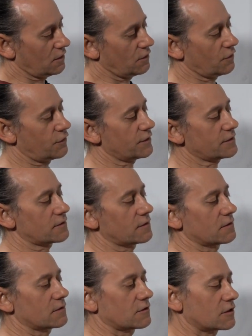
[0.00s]
This
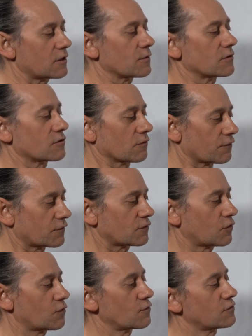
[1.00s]
sequence of
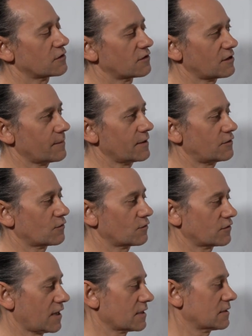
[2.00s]
tones and
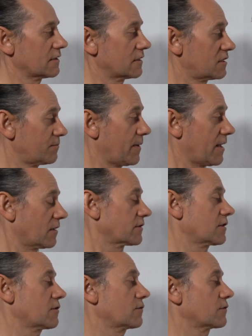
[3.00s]
semitones actually spells
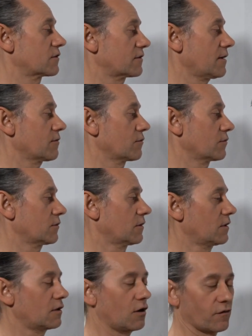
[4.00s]
out the sound
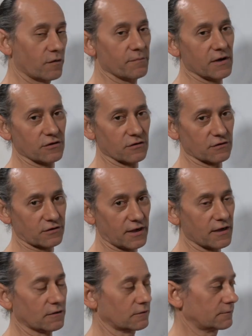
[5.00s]
of a major
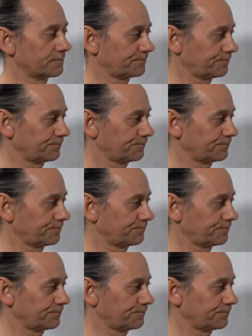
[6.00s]
scale.